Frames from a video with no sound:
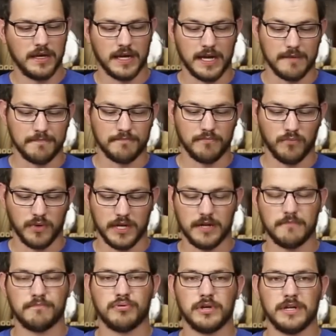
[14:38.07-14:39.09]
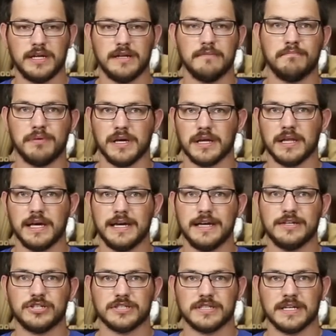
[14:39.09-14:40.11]
And I went and printed it in
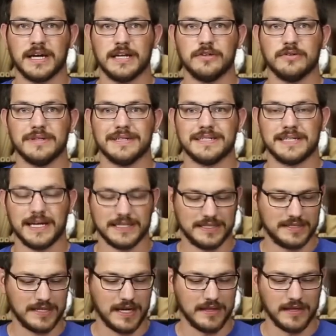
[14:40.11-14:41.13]
PLA just to kind of do the test,